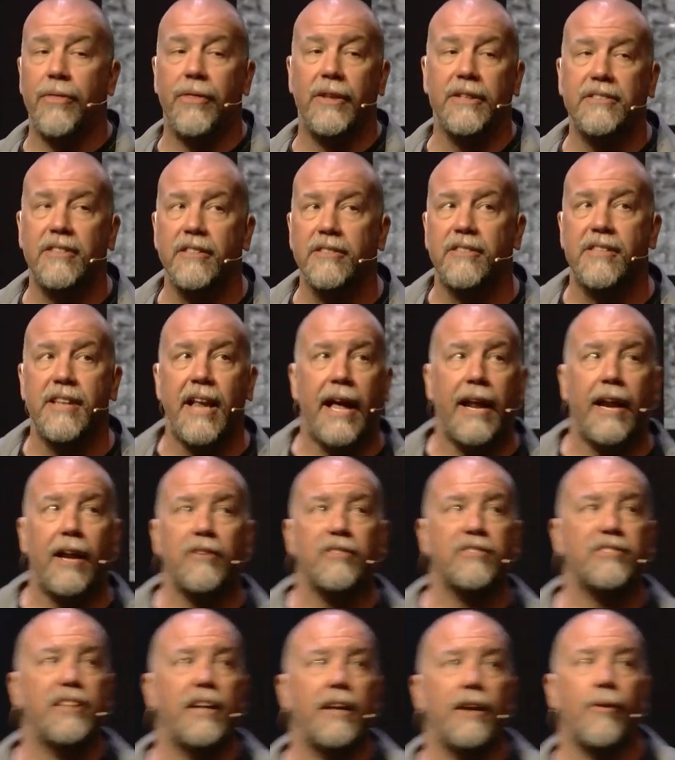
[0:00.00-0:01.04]
This is not
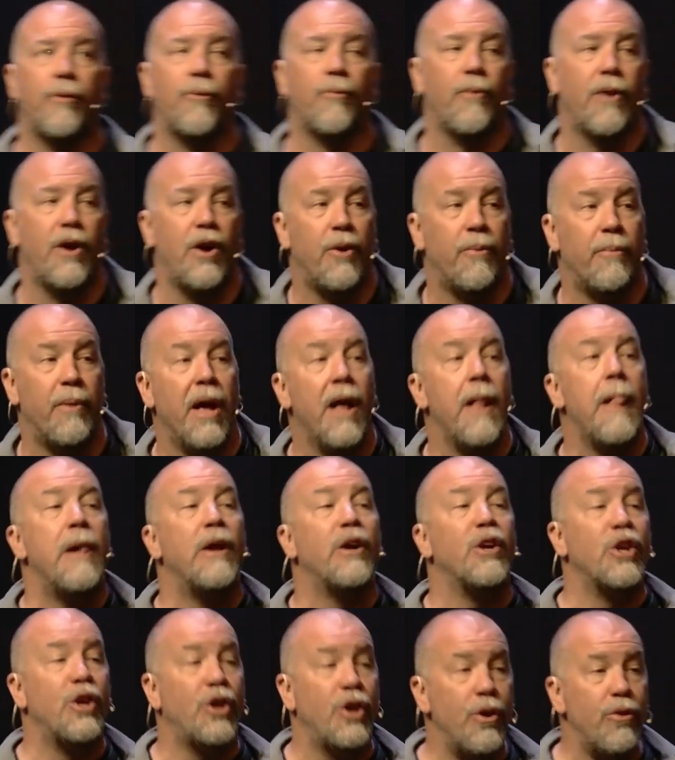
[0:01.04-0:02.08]
outside of the realm.
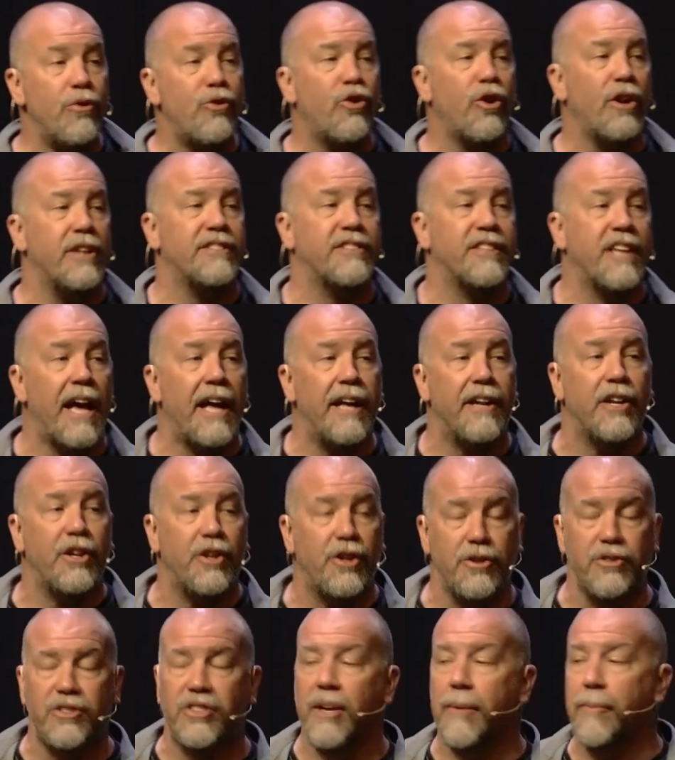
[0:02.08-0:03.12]
You trust God to
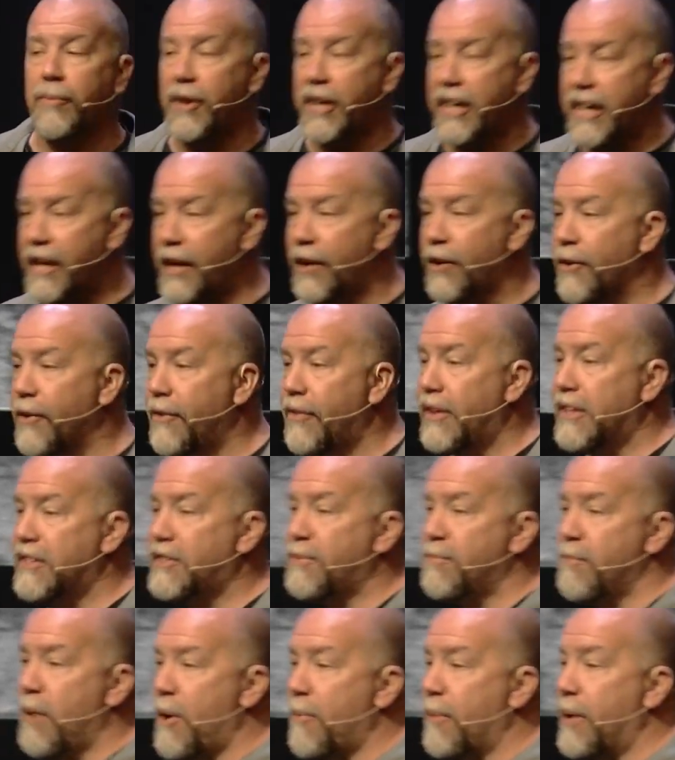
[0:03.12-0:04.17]
do something here in this
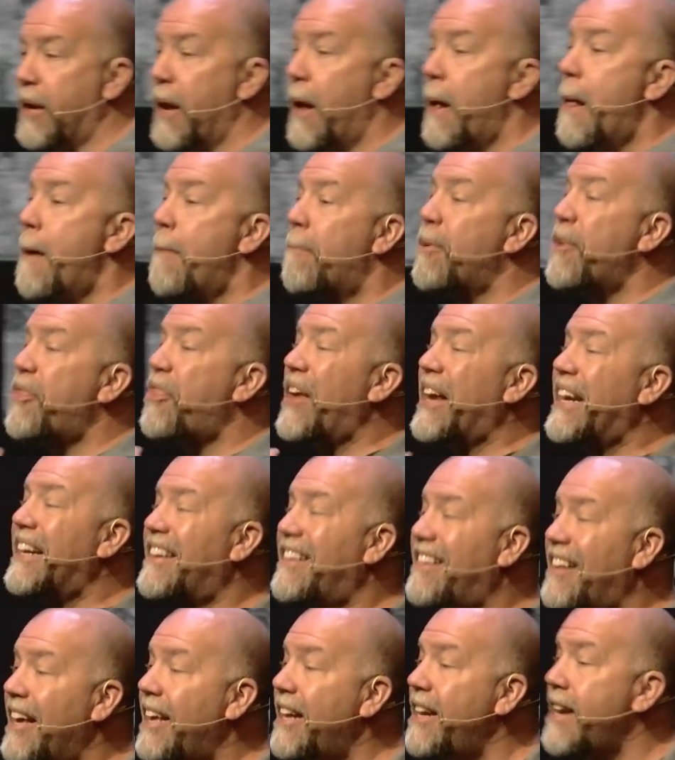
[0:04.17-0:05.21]
moment. But they
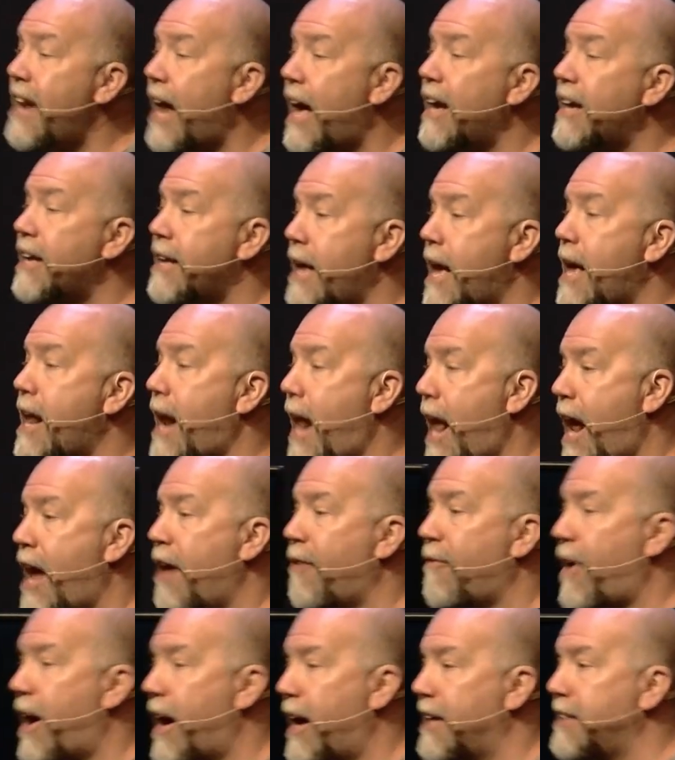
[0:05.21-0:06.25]
did not yet
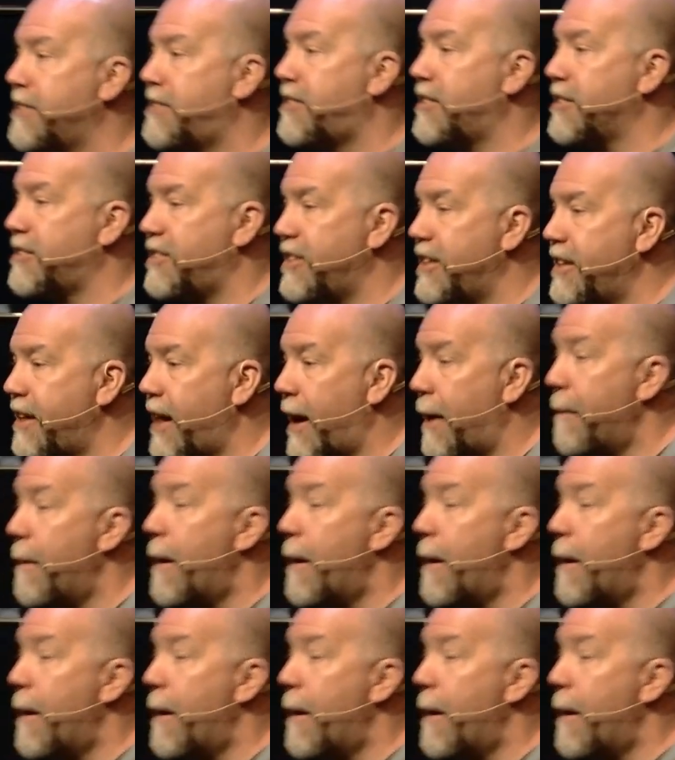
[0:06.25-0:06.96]
have eyes to see that.